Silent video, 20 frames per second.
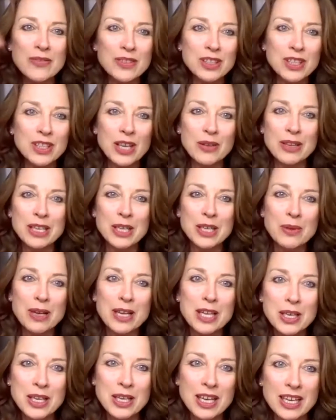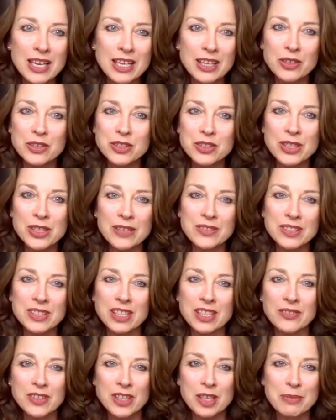and go anywhere you like, or do you have to
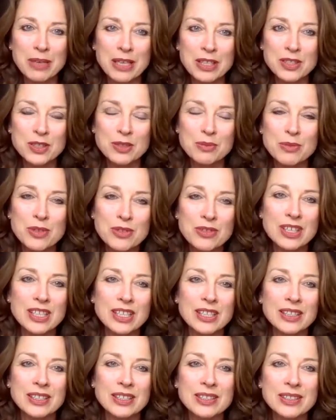kind of come back to your mooring?